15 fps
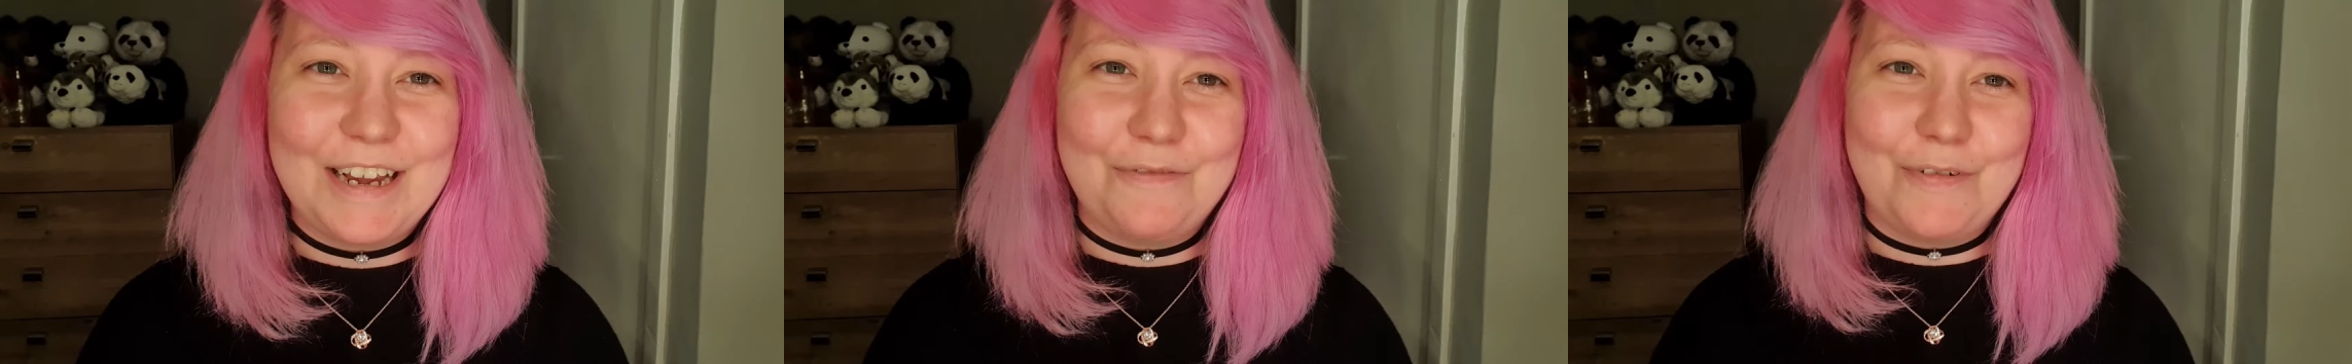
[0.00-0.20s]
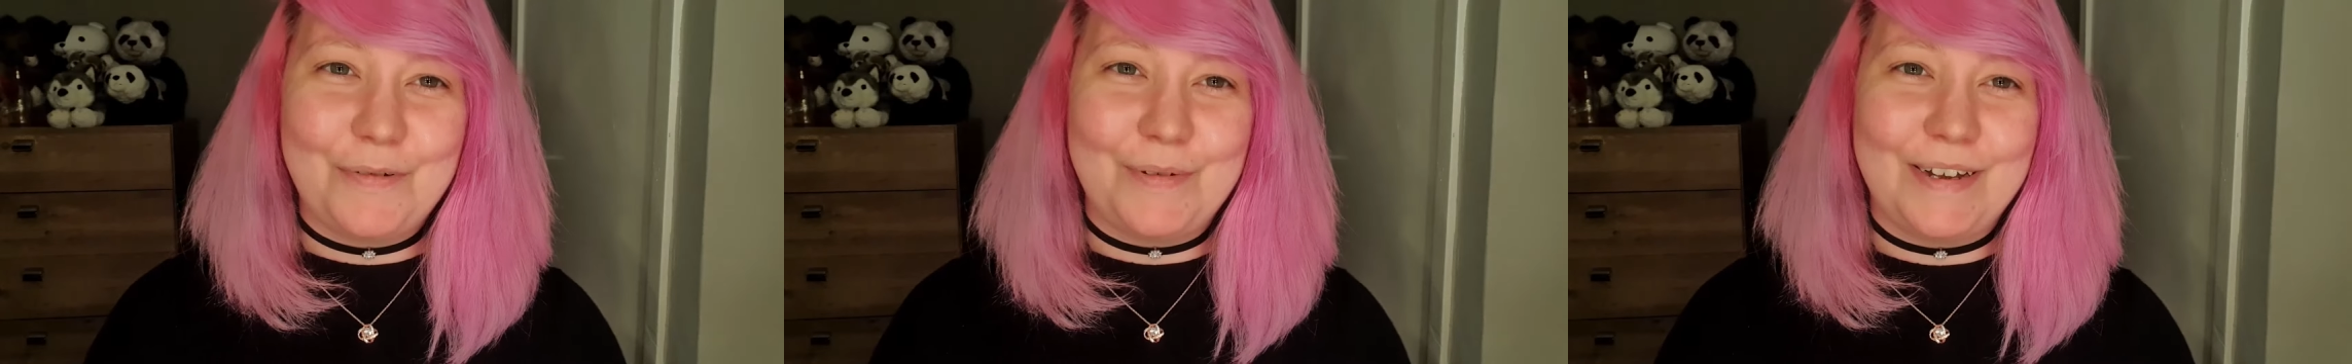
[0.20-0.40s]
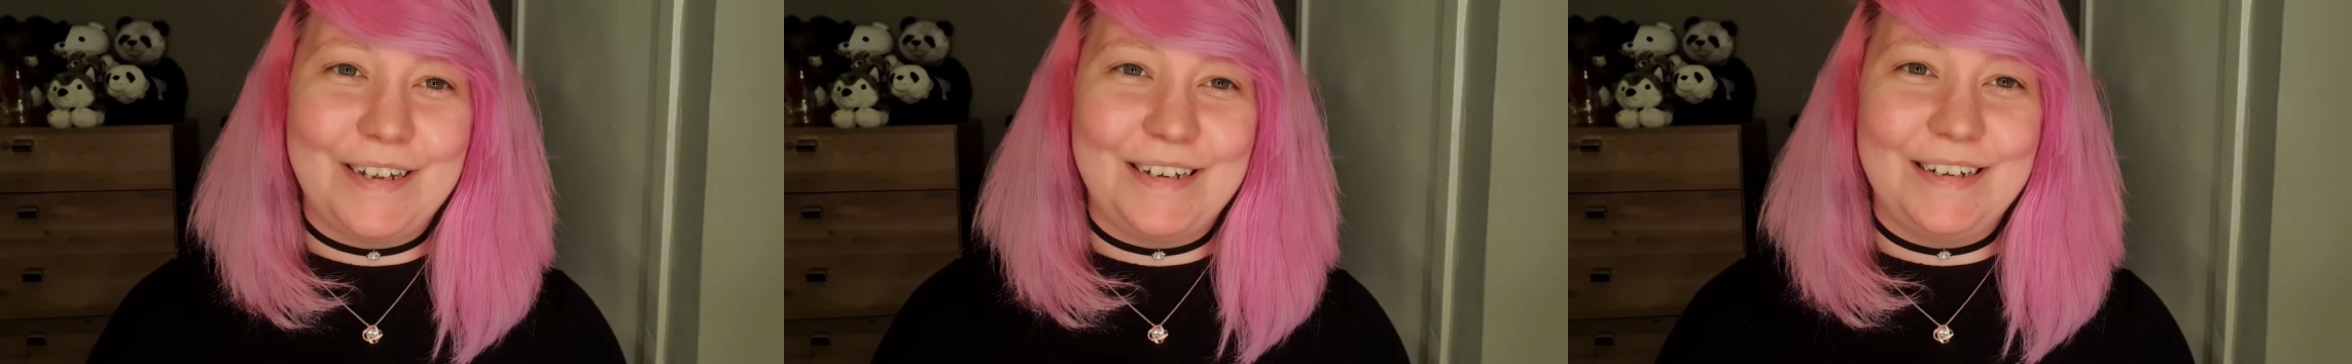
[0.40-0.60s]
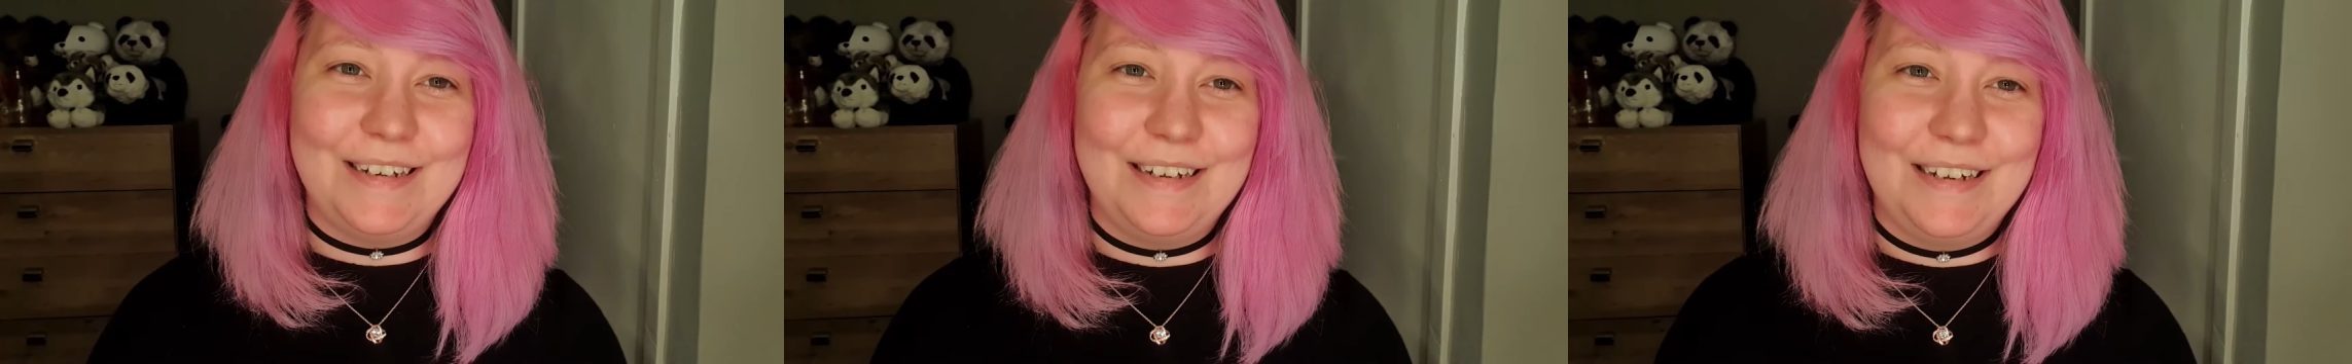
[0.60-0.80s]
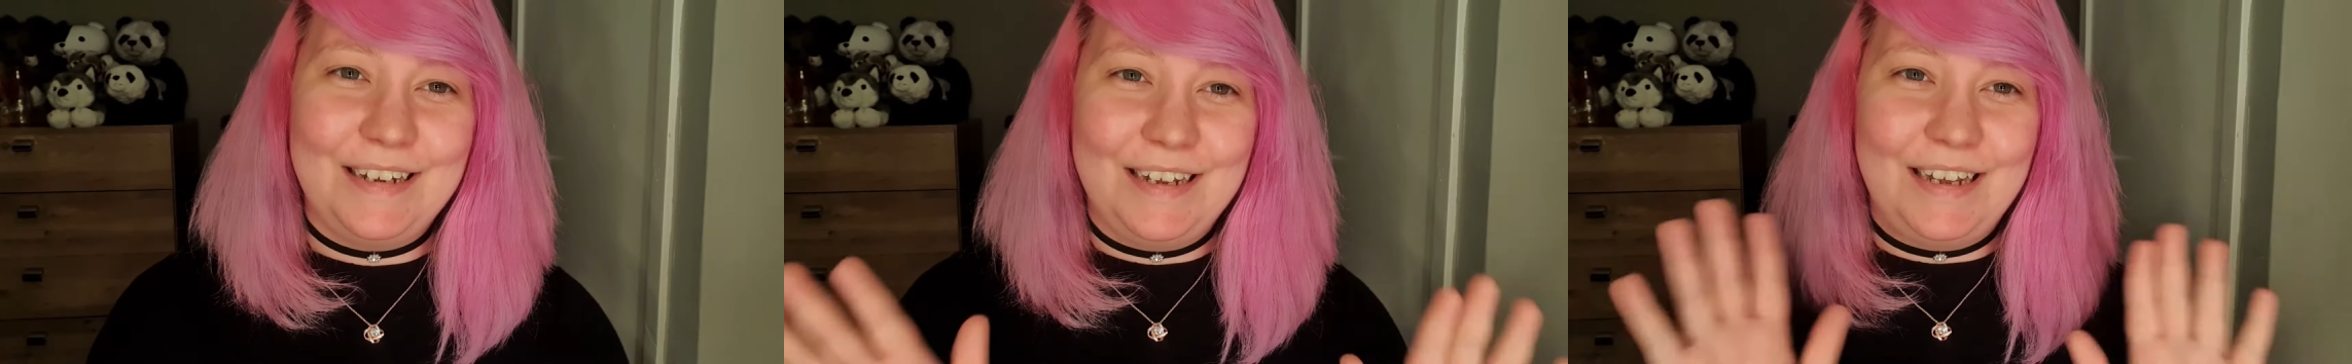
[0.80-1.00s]
Everyone,
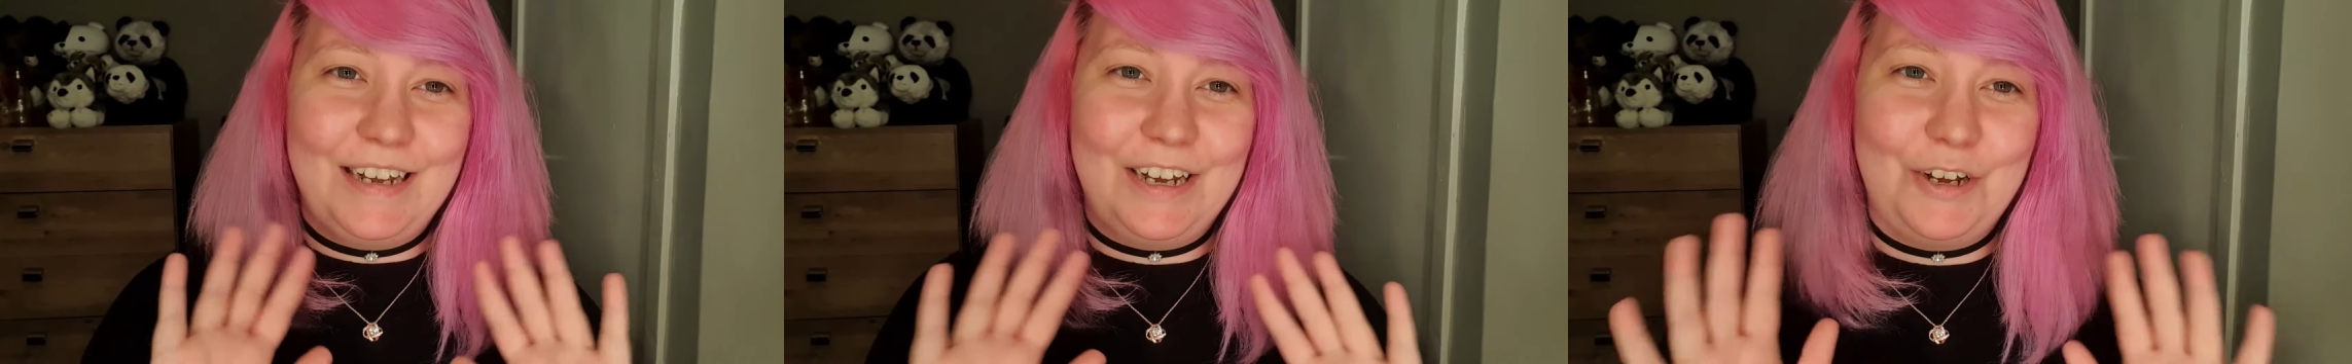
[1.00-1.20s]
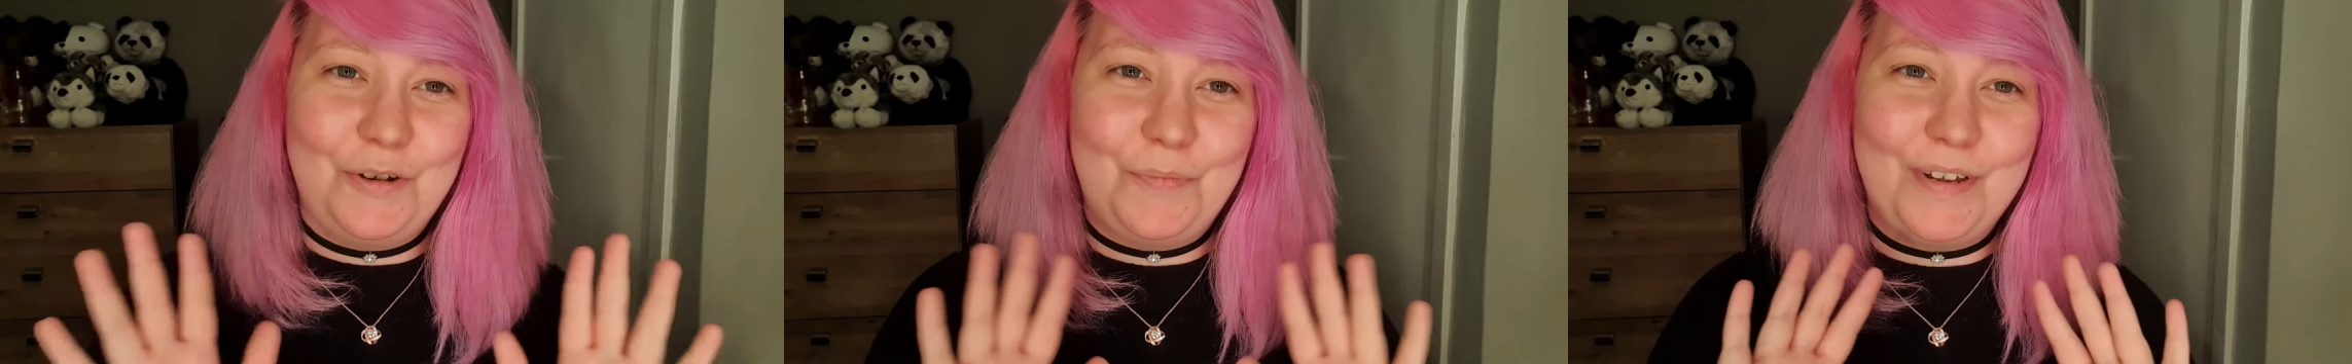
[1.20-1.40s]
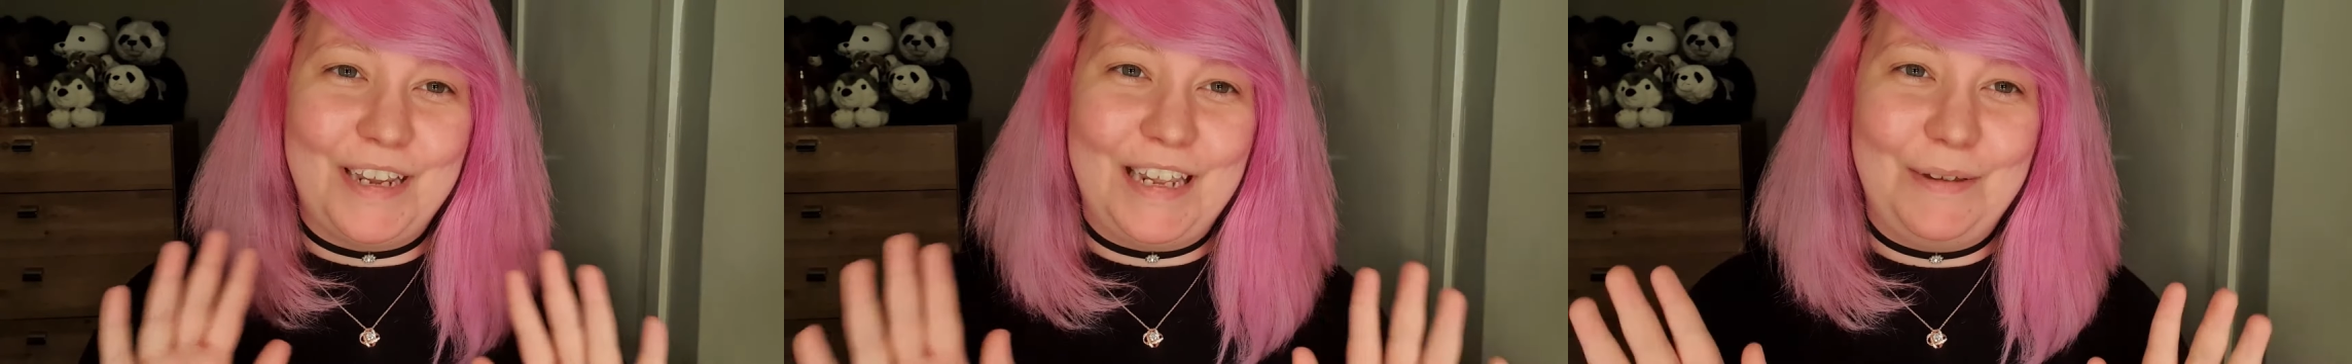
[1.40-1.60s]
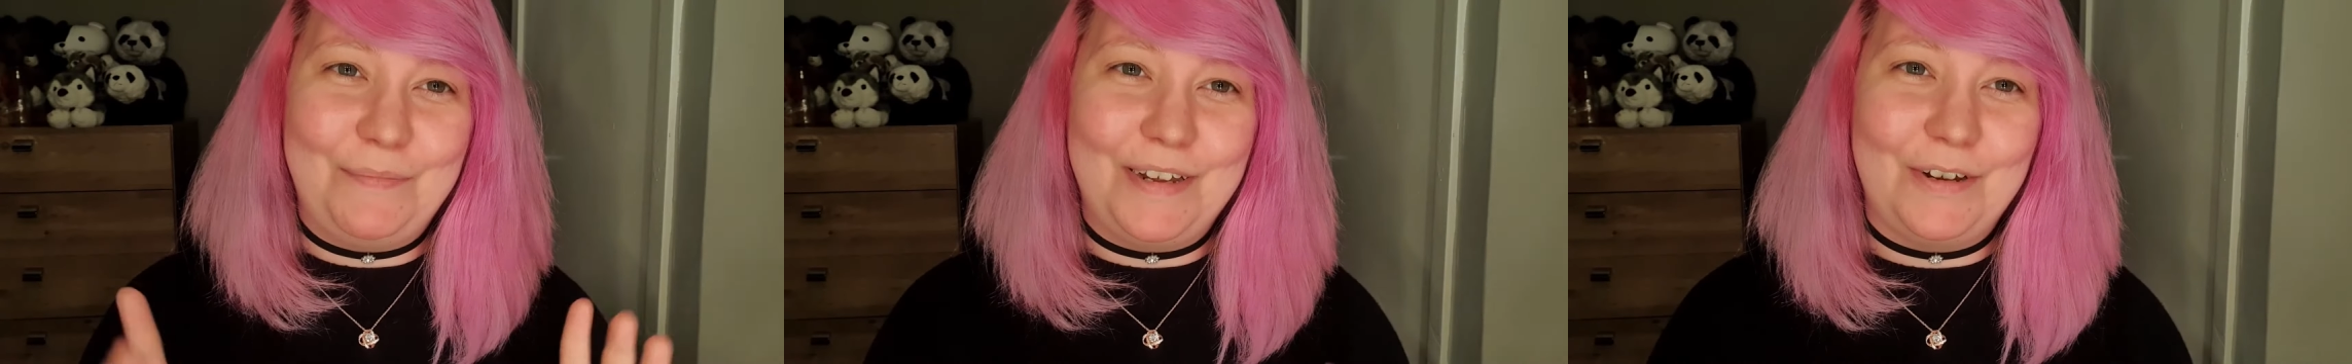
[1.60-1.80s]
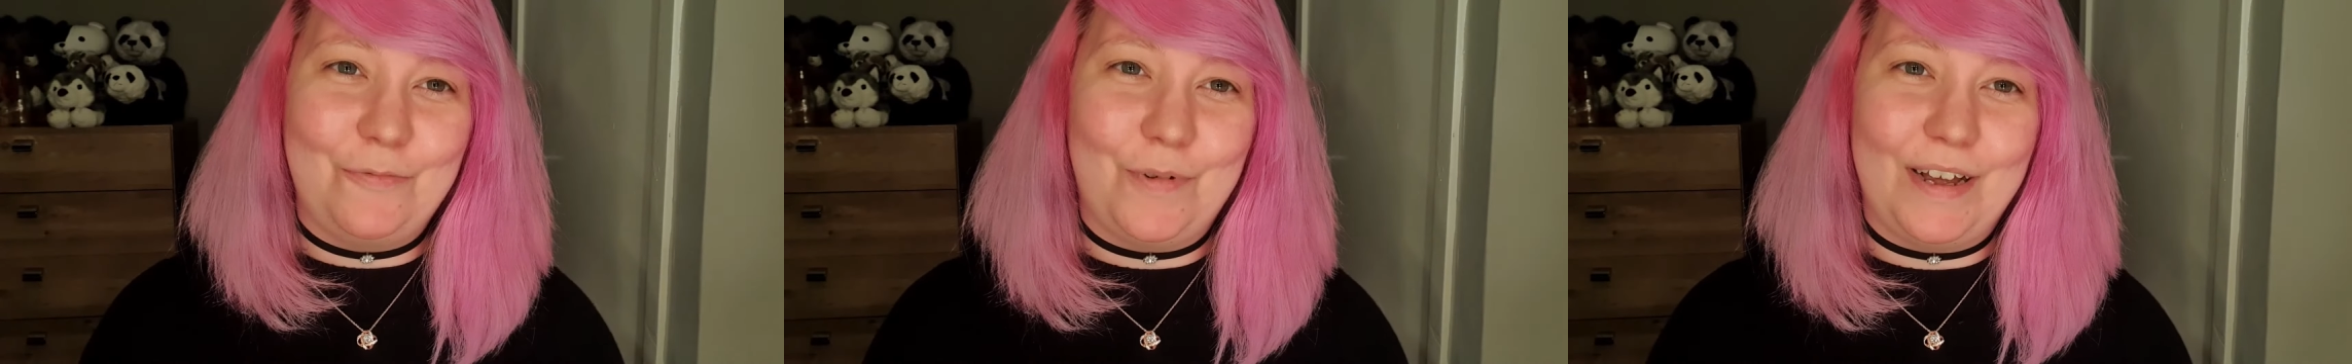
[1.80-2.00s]
I hope you're
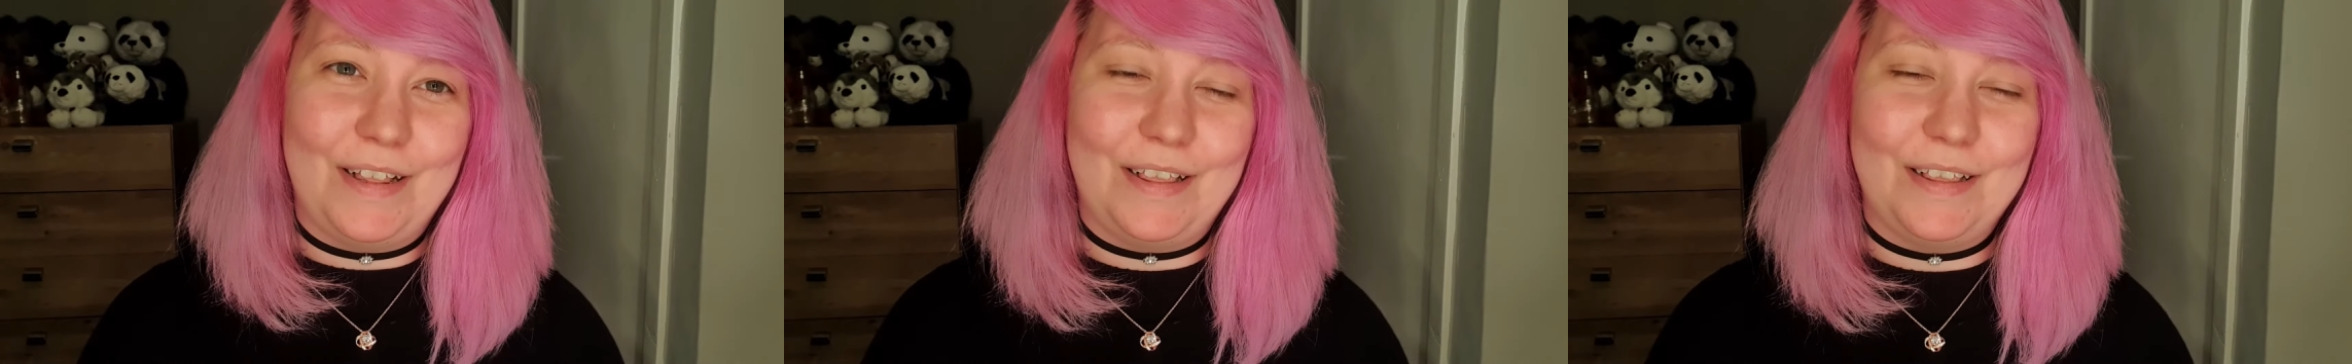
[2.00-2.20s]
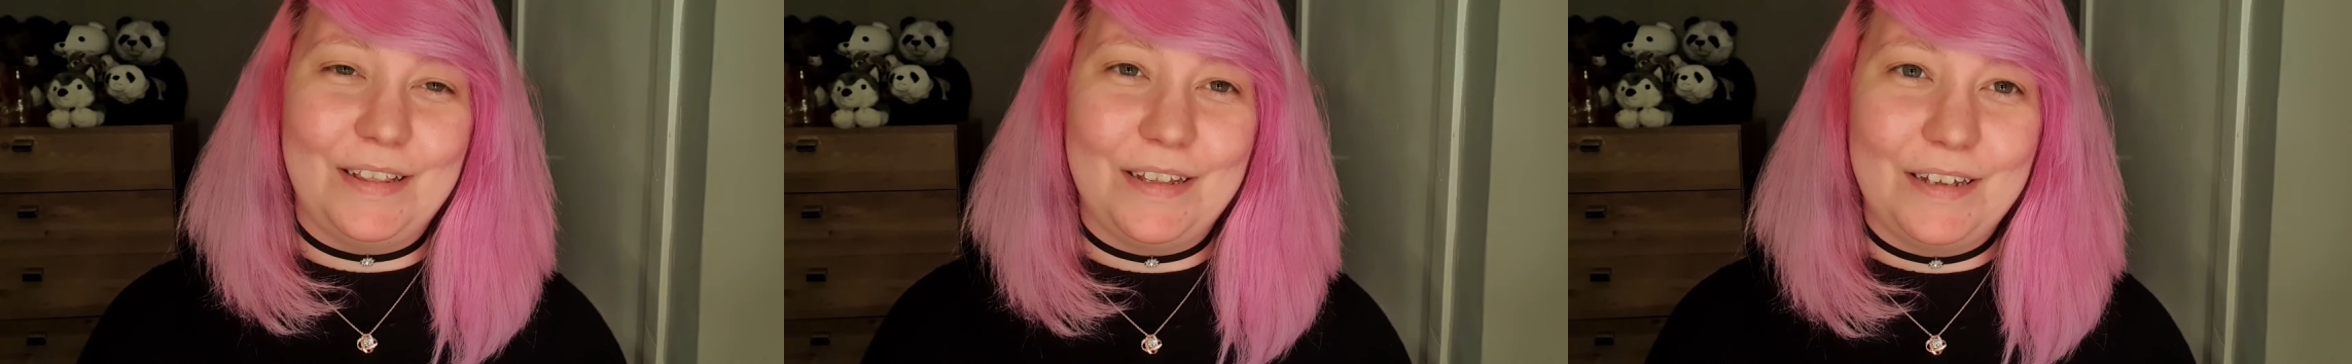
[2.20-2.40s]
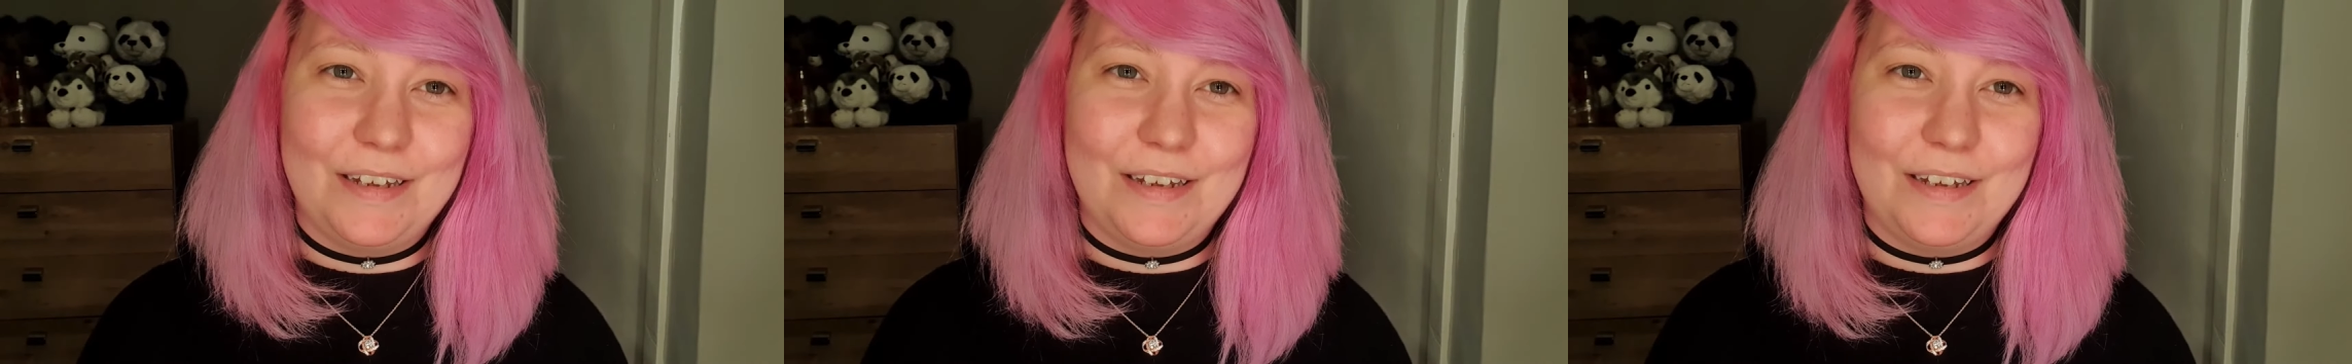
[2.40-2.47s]
keeping well.